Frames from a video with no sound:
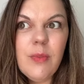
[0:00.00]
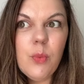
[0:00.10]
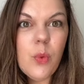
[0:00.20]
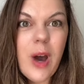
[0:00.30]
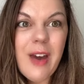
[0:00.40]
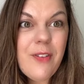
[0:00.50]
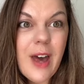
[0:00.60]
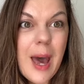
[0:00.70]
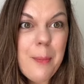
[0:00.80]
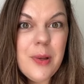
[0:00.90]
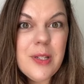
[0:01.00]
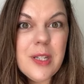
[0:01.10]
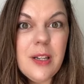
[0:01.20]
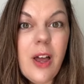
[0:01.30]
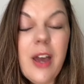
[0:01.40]
whatever happens
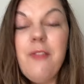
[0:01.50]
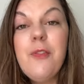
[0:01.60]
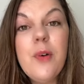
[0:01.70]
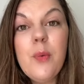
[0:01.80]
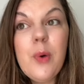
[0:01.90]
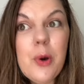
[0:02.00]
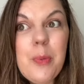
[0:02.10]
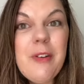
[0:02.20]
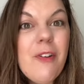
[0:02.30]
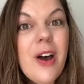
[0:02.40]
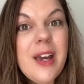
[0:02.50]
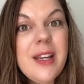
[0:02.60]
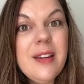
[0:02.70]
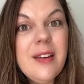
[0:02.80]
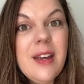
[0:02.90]
in life, we'll be
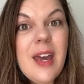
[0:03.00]
fine